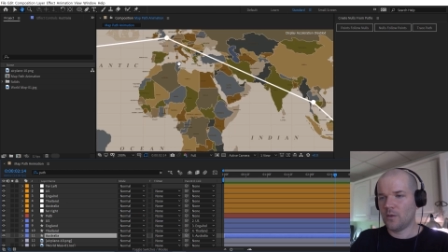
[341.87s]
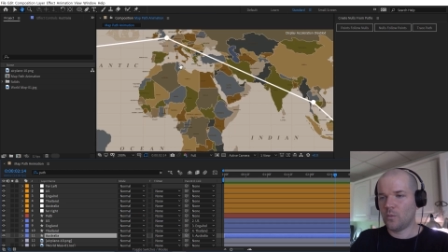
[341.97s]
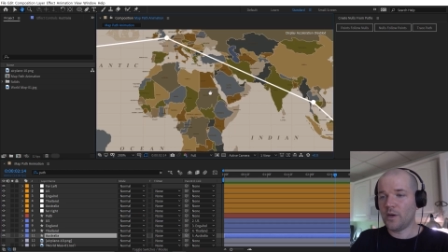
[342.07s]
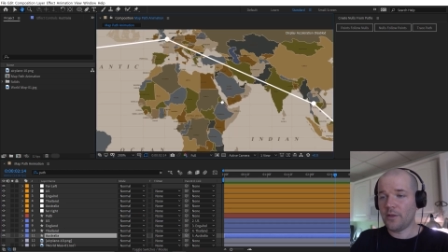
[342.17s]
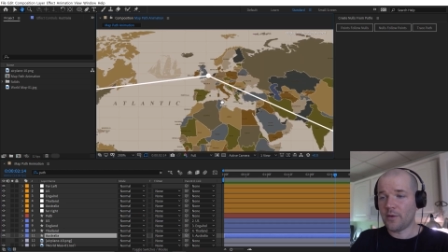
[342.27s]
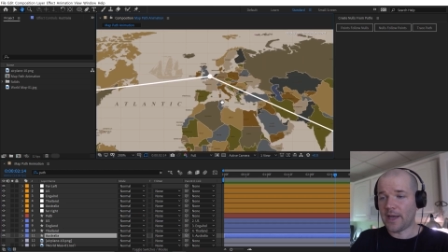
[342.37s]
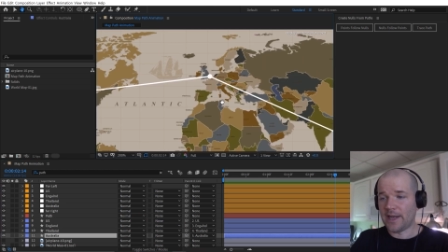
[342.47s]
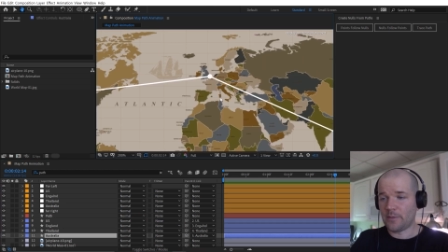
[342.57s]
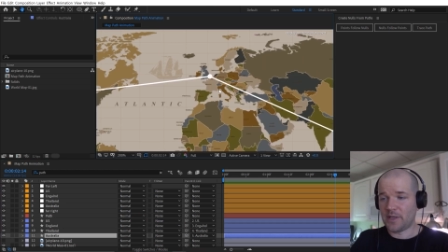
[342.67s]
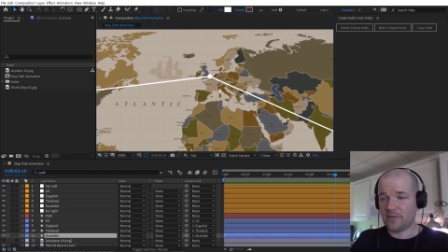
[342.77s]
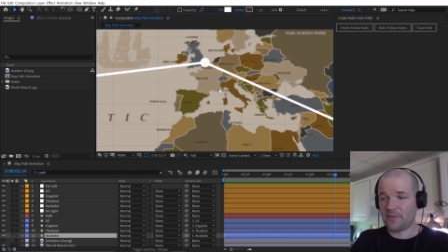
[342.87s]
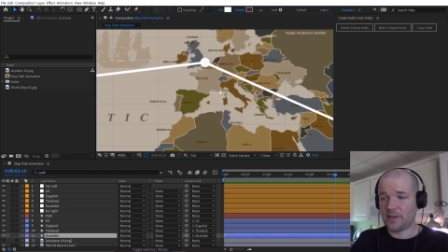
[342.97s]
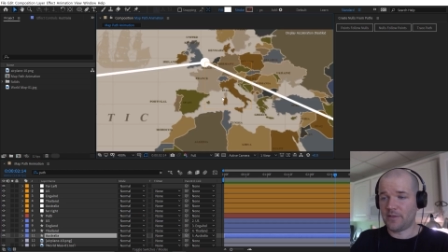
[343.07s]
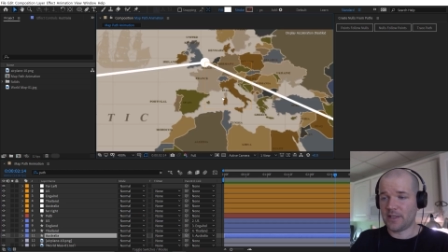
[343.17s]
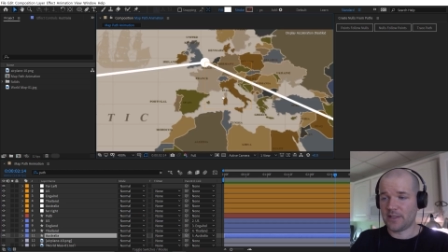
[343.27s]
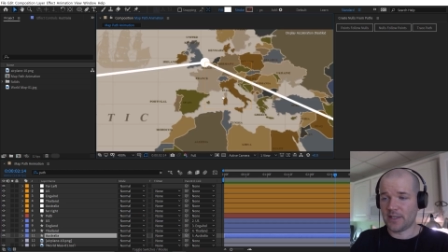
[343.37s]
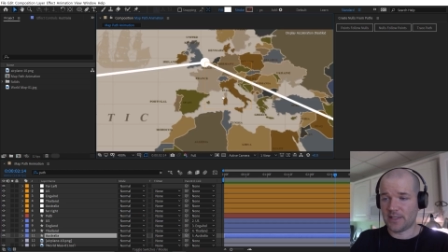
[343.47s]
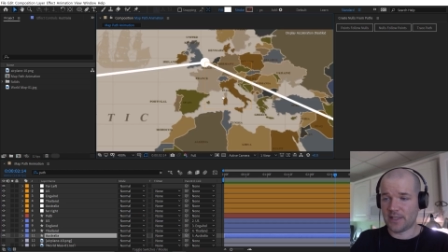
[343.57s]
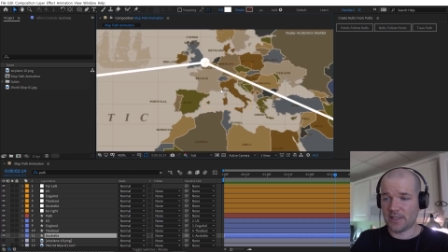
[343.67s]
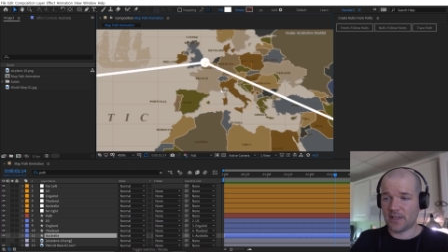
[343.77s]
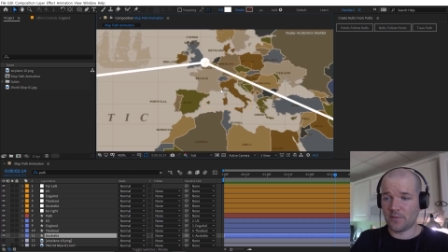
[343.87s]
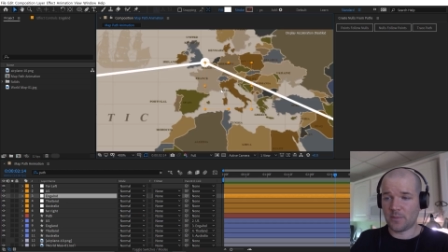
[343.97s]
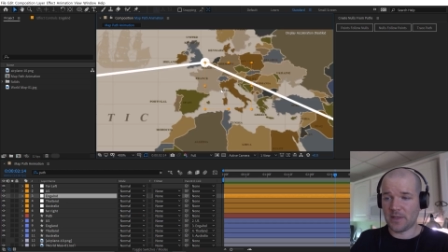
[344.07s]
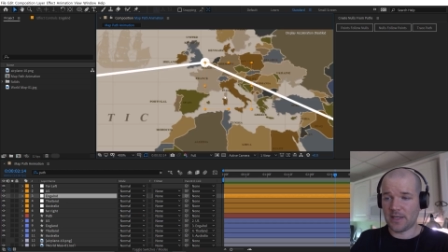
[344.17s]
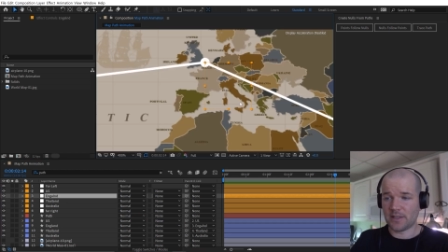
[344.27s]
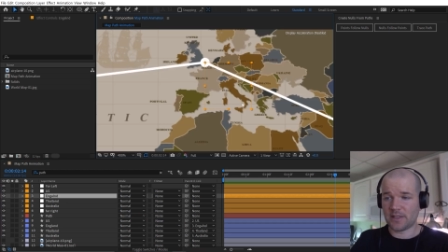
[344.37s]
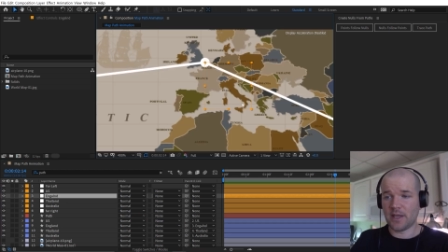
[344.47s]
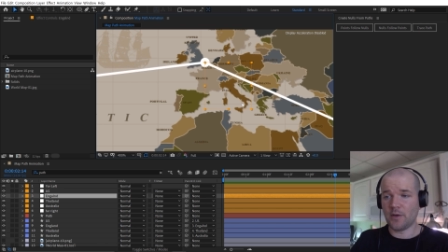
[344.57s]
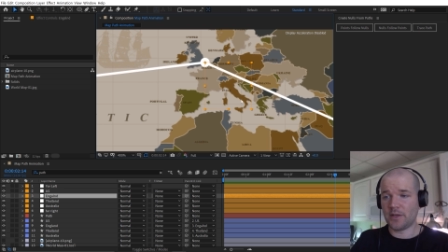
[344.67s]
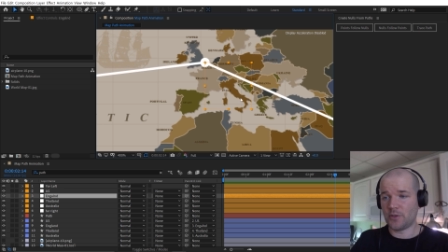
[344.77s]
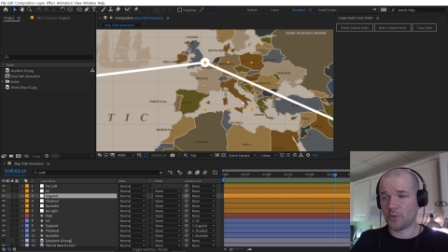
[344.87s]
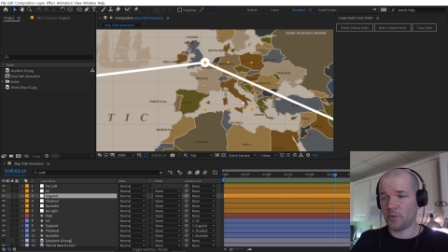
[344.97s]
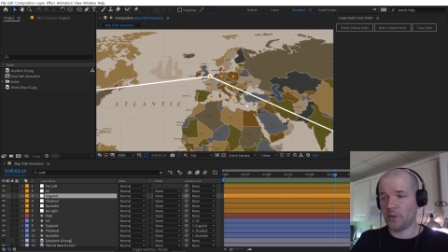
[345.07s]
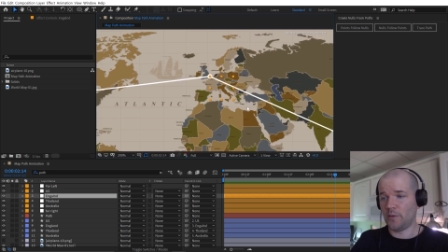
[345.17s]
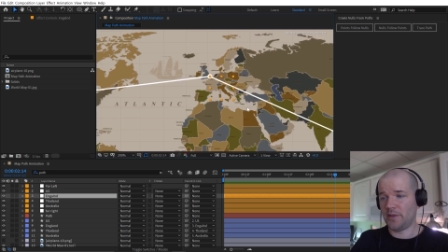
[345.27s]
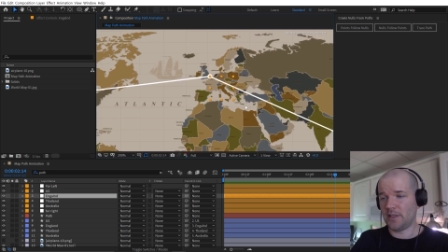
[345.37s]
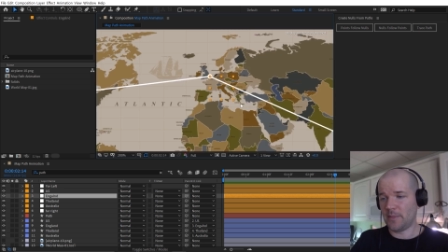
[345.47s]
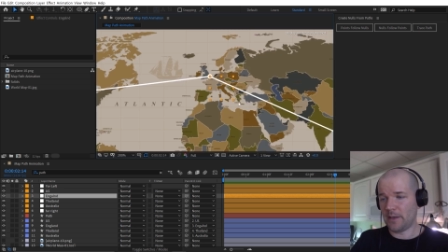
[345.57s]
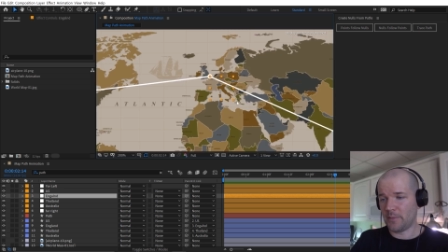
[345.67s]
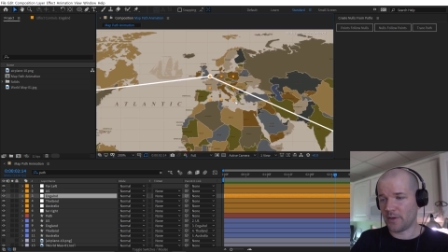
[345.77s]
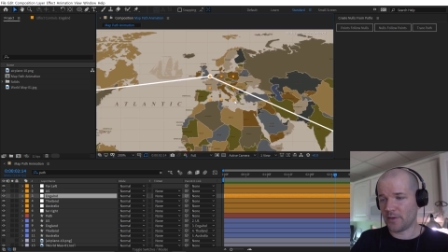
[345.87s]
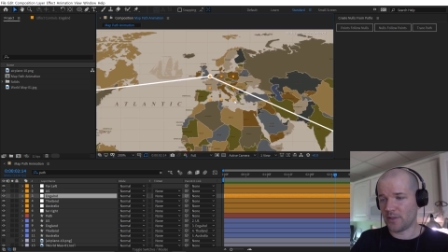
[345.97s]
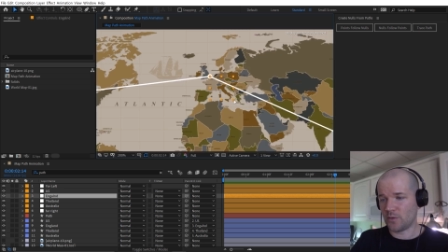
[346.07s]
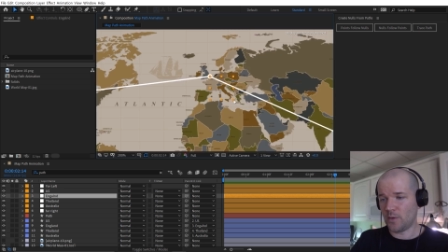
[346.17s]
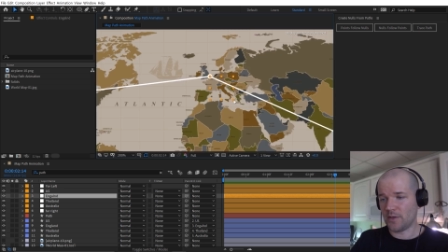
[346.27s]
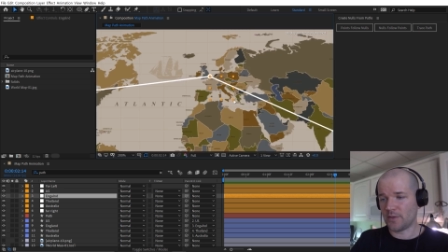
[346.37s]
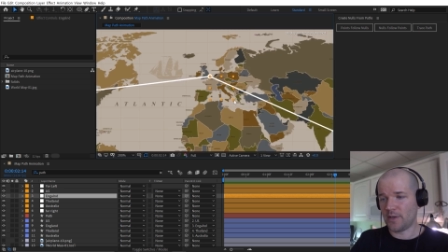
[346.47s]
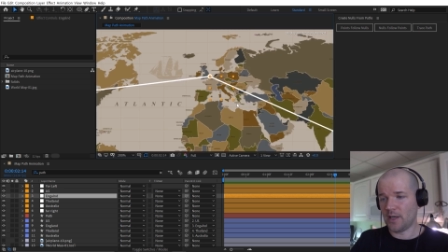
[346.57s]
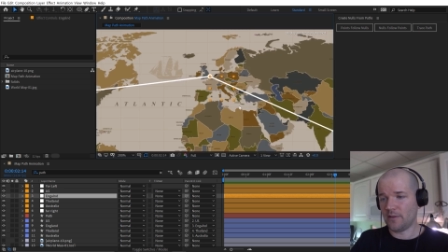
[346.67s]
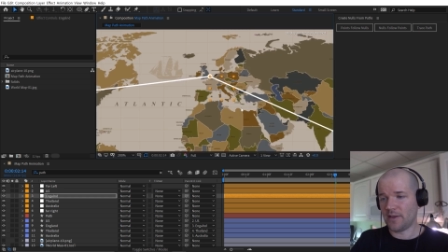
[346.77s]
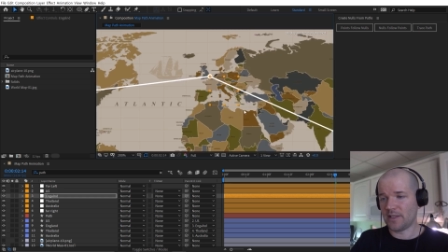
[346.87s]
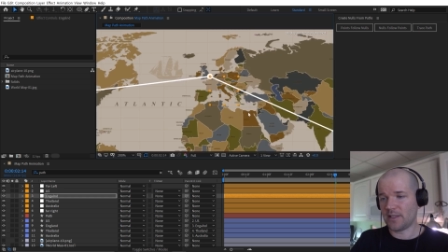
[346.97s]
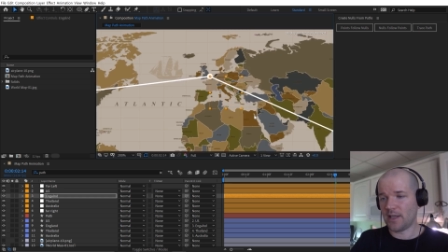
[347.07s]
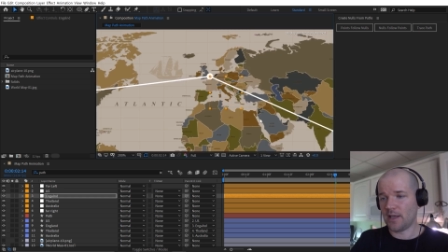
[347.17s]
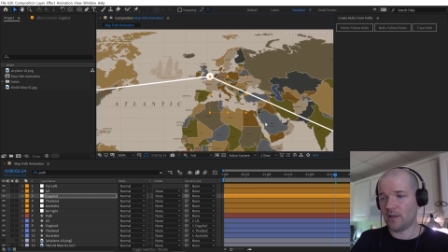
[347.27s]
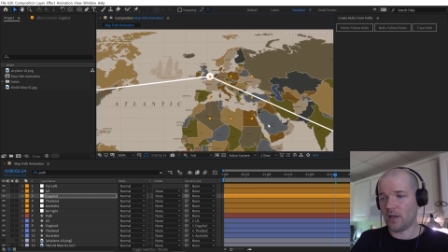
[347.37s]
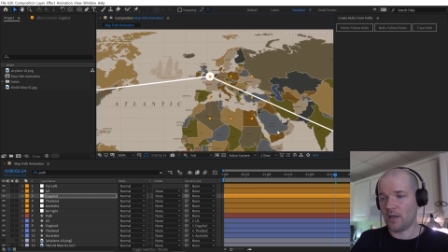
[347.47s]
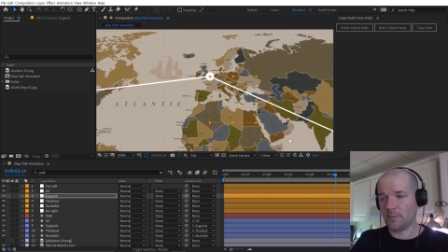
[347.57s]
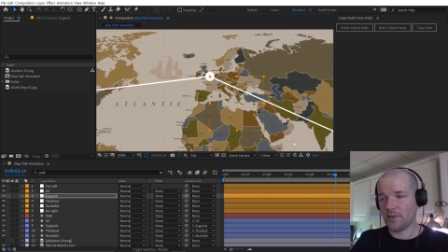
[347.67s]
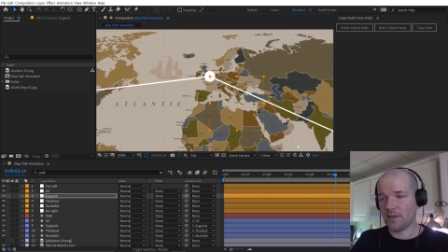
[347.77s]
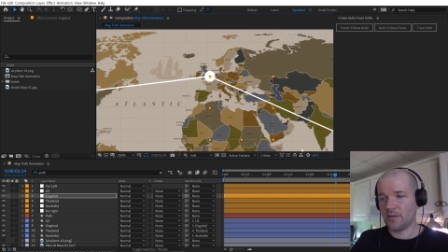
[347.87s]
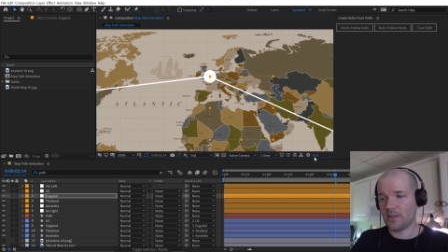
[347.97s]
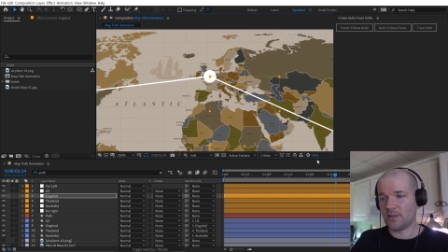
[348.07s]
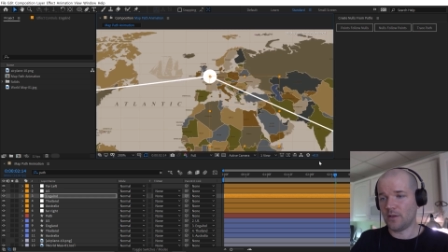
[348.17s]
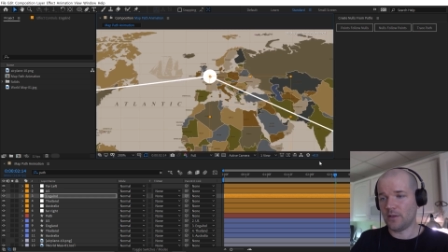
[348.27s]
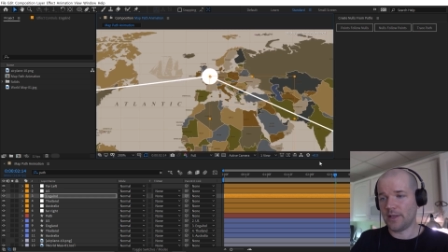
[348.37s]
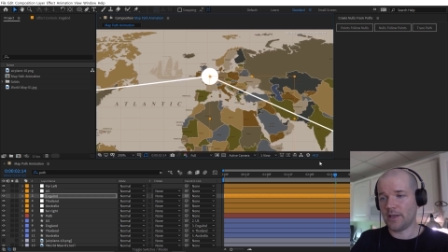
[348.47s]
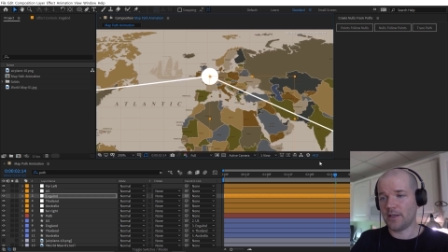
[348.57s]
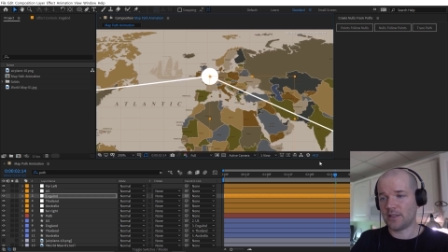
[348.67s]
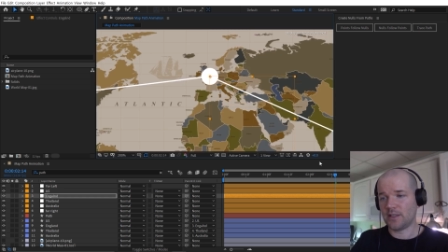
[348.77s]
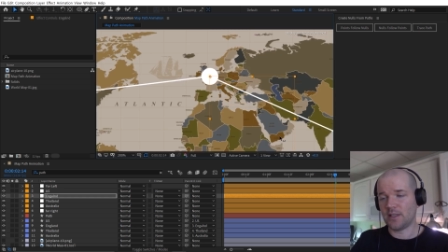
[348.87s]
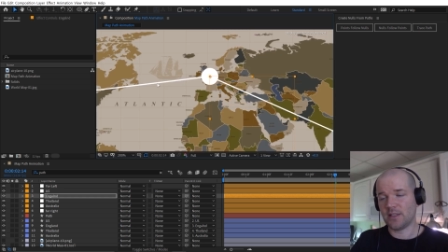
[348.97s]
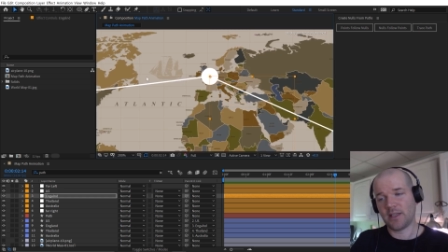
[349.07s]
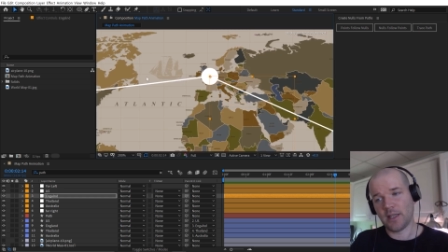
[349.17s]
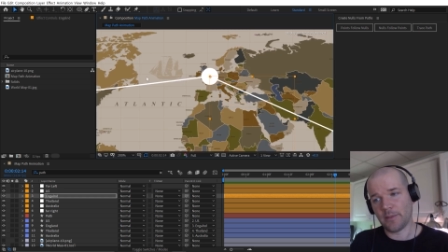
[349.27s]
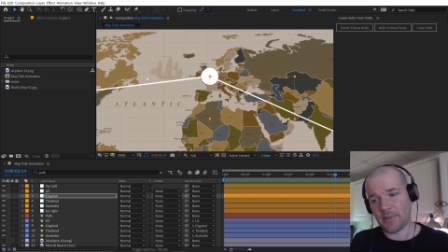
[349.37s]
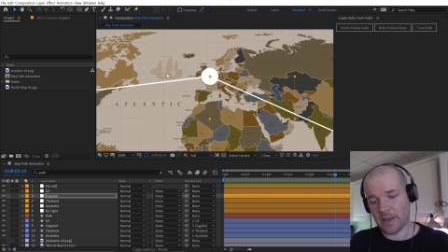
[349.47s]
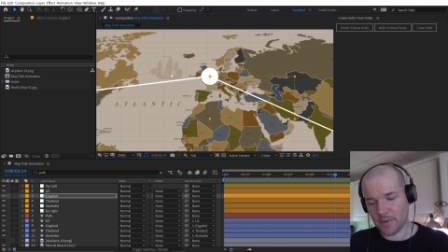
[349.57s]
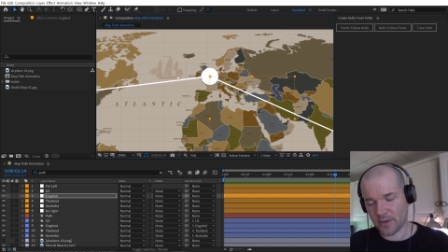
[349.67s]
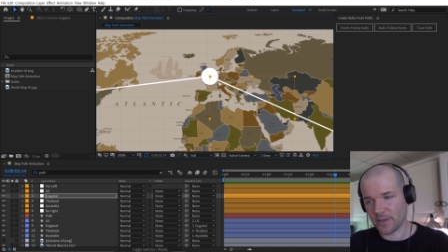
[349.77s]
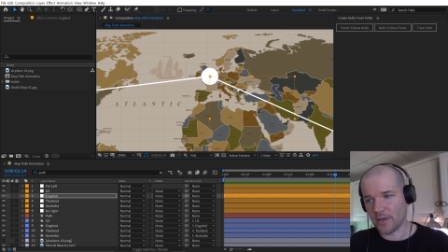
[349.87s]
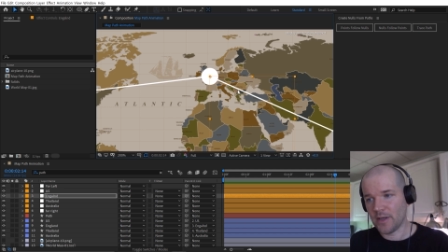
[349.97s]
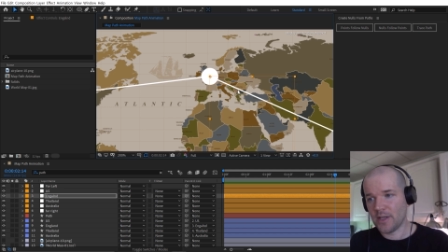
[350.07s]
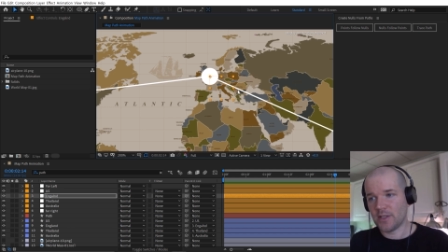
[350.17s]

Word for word: One other added benefit of this is this gives me scale control over these map markers as well. So now if I scale up this null layer, it's going to scale up that marker.